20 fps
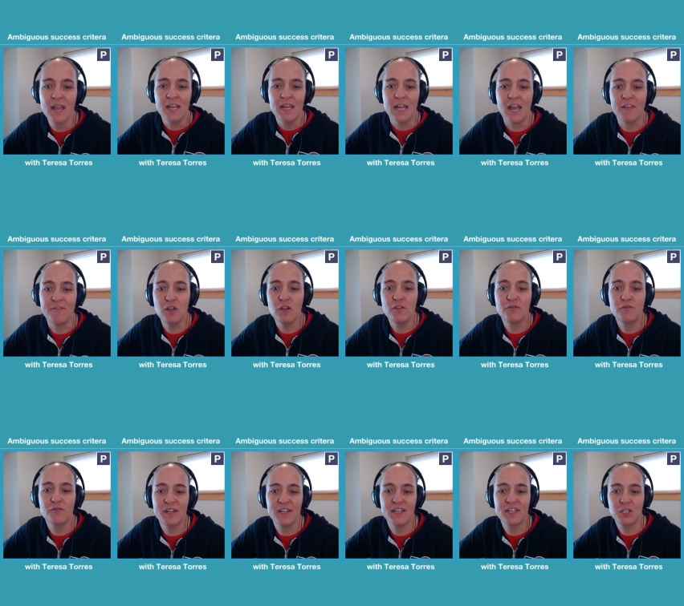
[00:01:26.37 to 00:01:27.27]
If you've
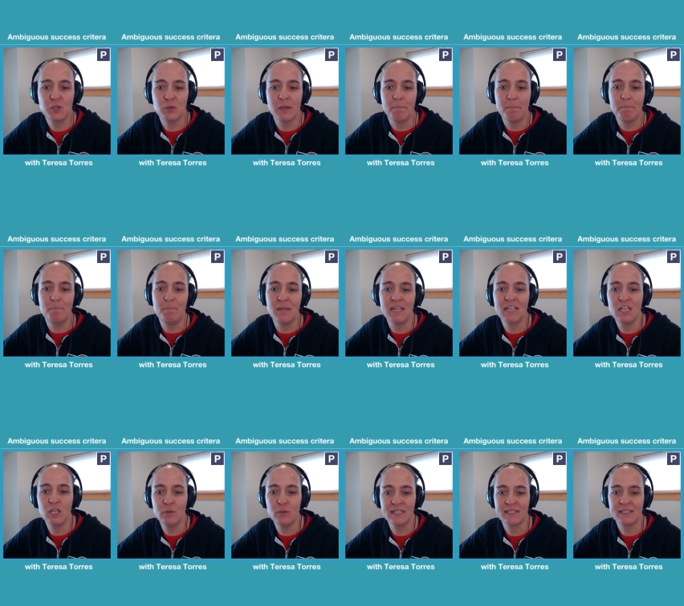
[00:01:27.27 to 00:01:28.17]
run into
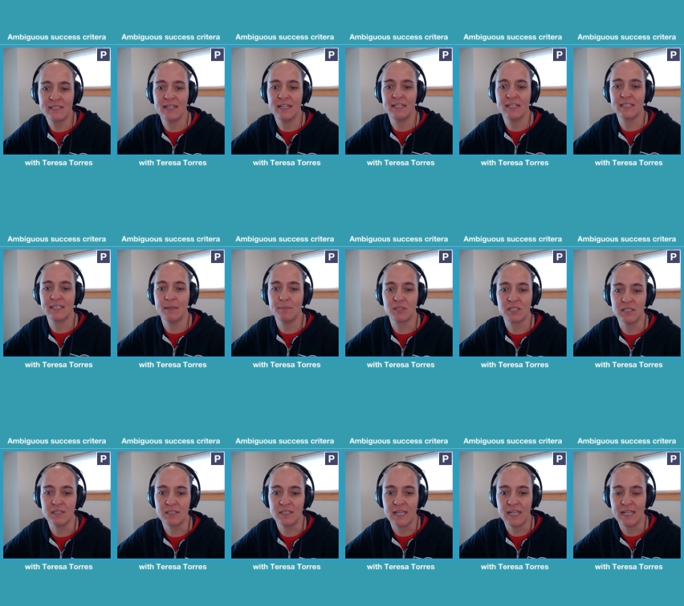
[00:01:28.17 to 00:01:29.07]
ambiguous
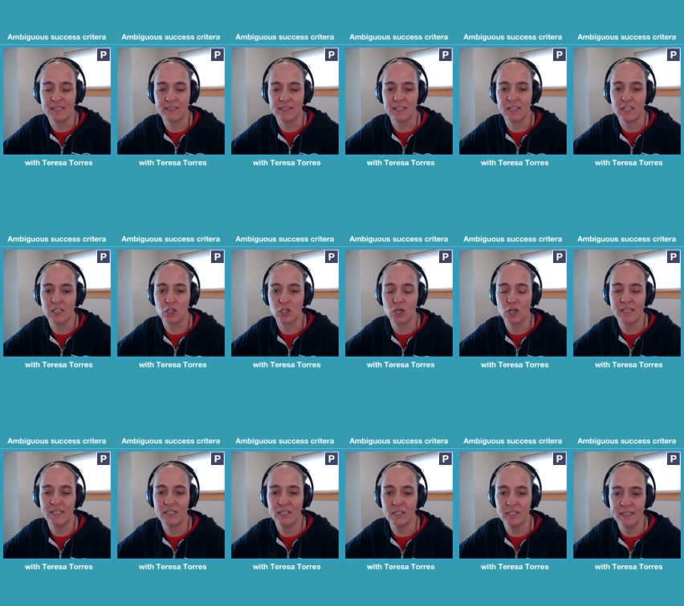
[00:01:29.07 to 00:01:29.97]
assumption testing
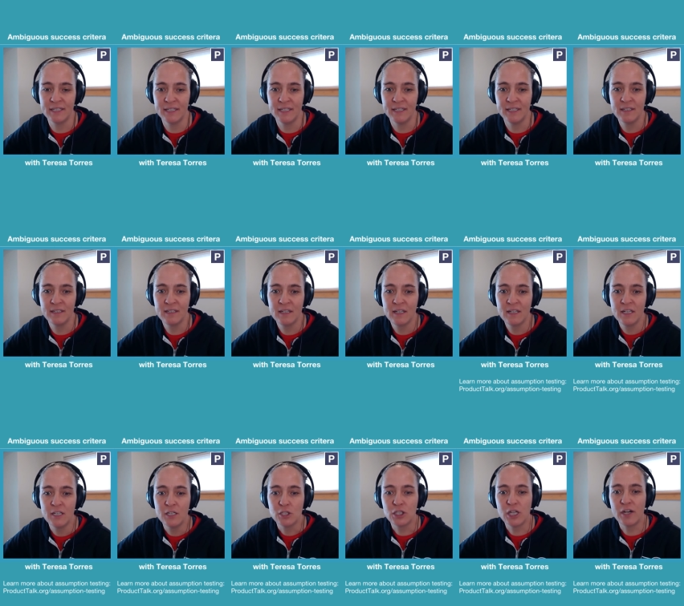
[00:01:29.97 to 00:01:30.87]
criteria,
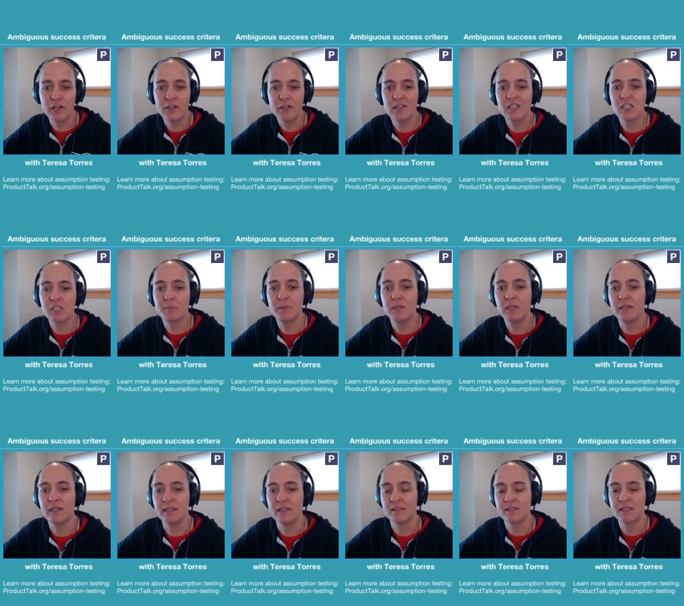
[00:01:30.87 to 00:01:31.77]
share your
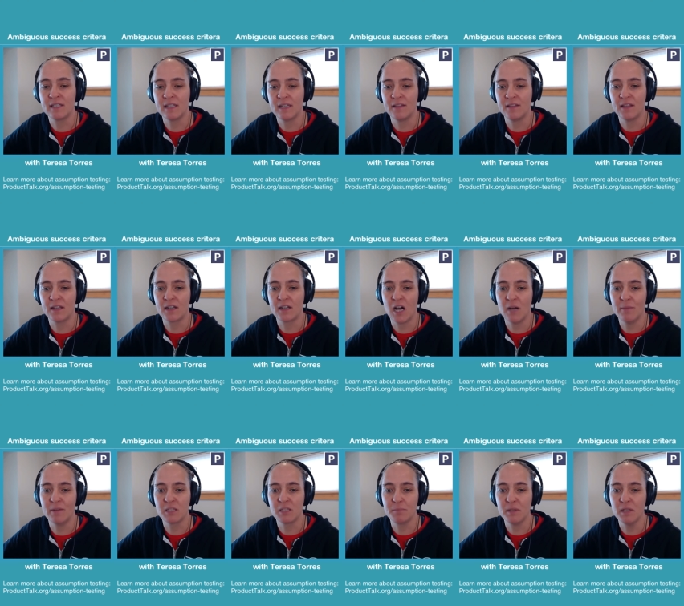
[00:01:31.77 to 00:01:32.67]
experience in the
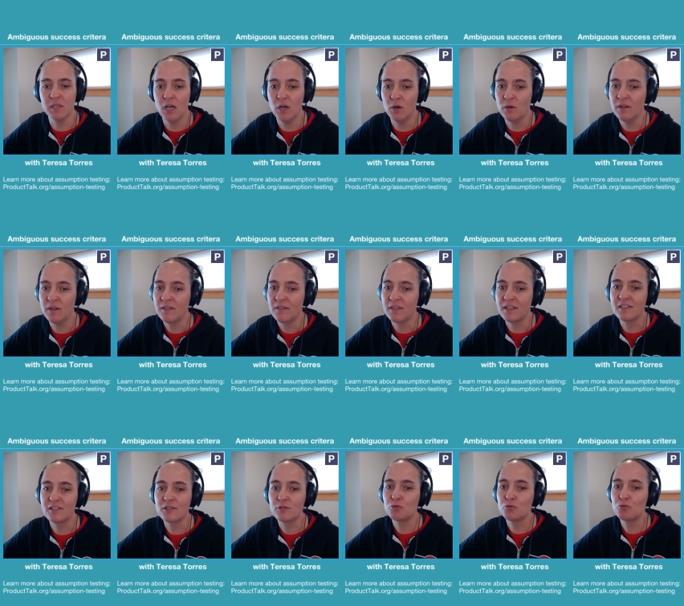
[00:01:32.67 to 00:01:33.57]
comments below. This
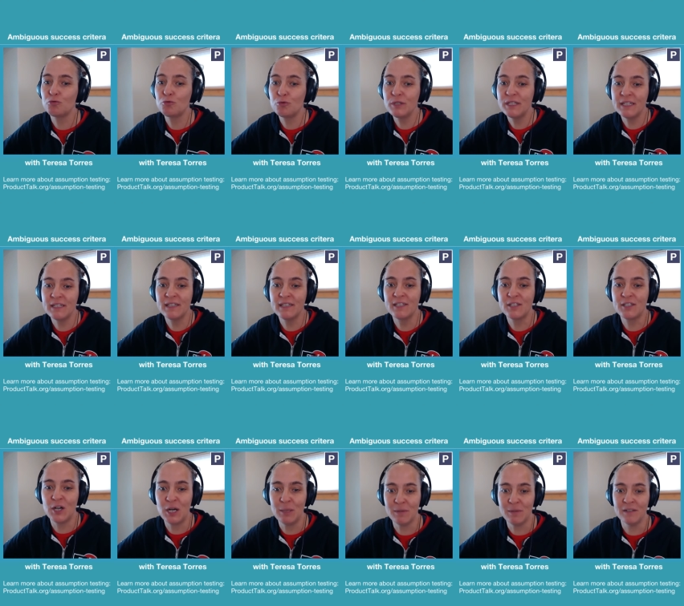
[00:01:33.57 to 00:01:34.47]
is really
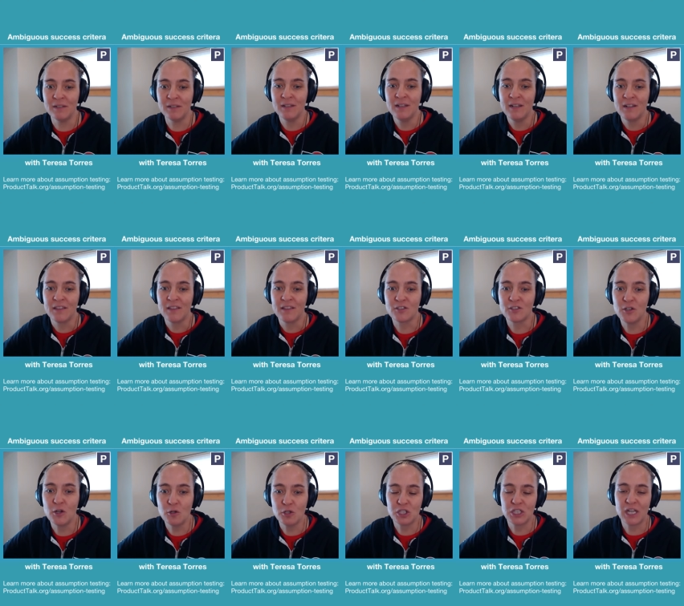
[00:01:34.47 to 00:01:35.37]
common. There's
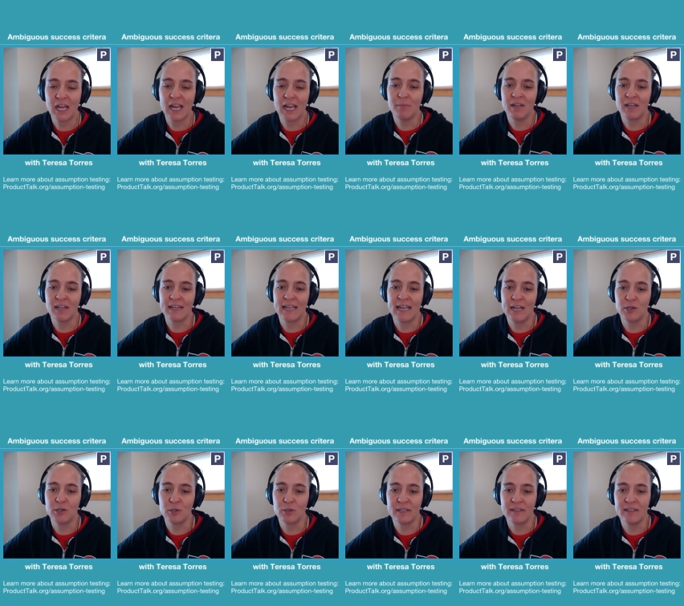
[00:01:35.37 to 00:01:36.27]
no shame in
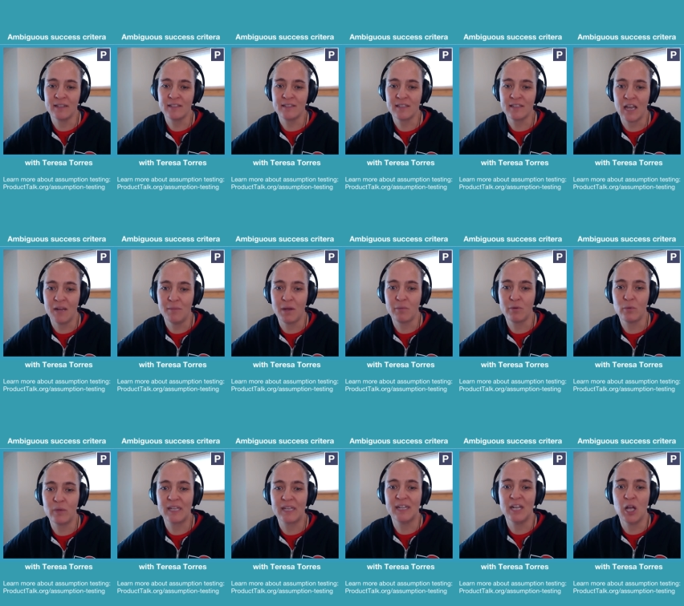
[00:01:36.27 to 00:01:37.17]
encountering this, and maybe
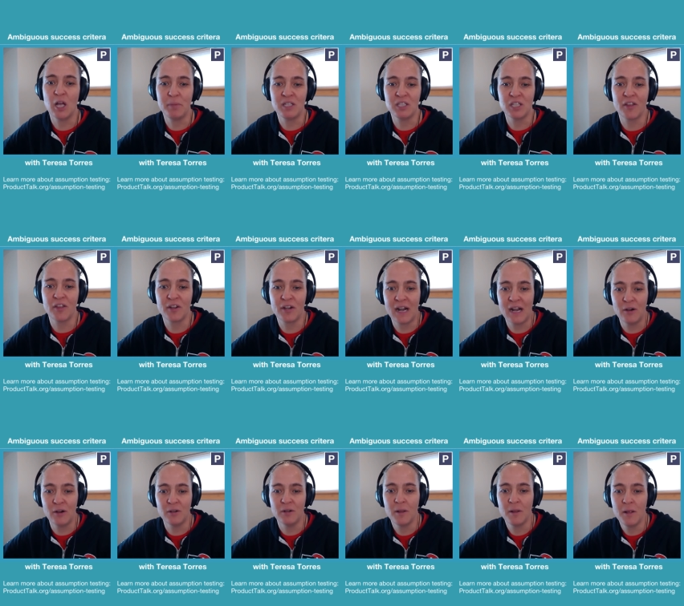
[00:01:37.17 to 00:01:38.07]
we can help each other
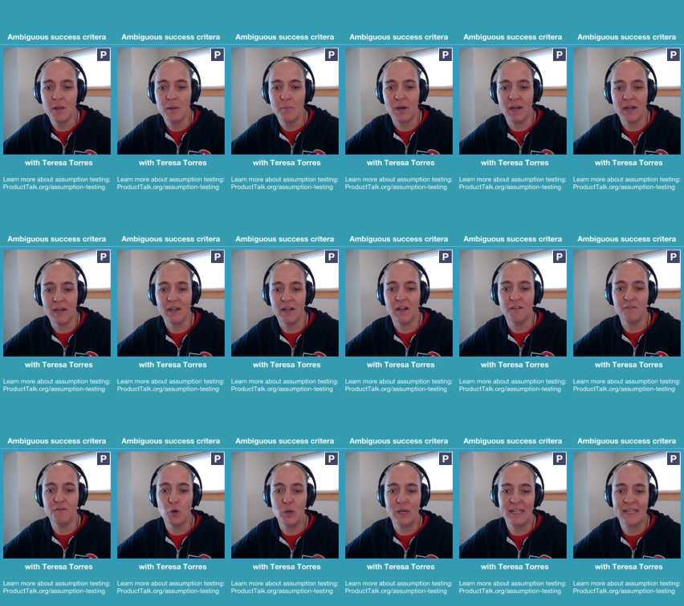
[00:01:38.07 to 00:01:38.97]
out by
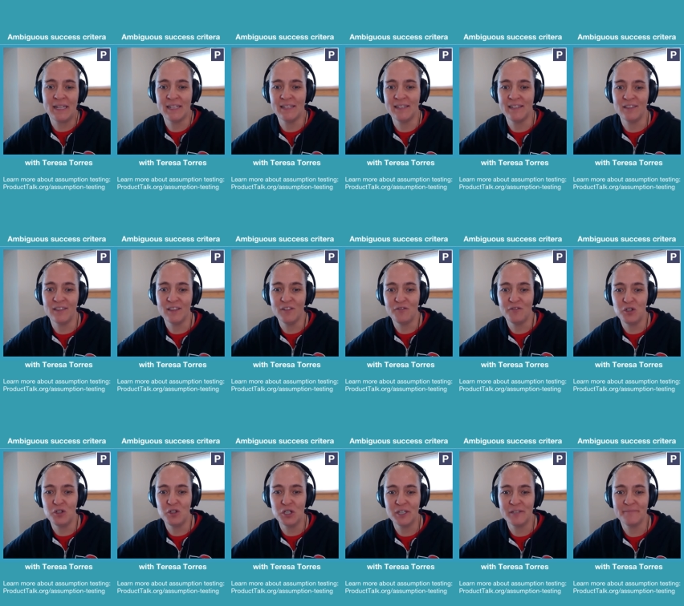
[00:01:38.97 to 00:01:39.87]
avoiding it in the
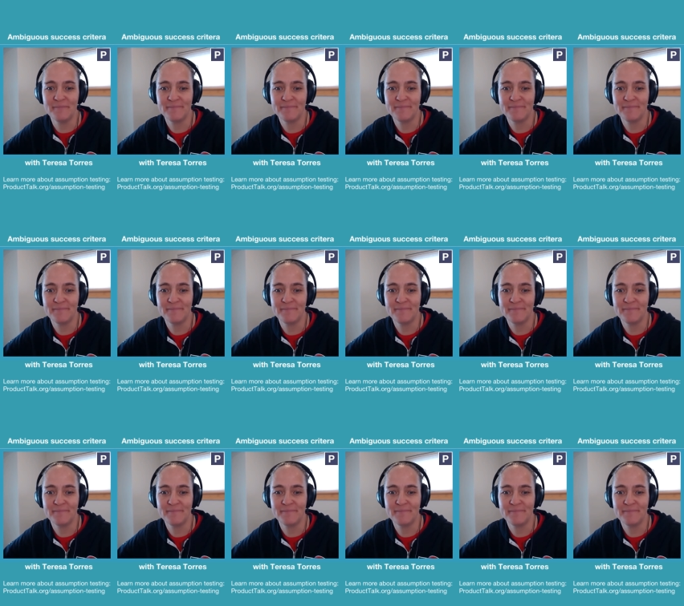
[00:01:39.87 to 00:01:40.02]
future.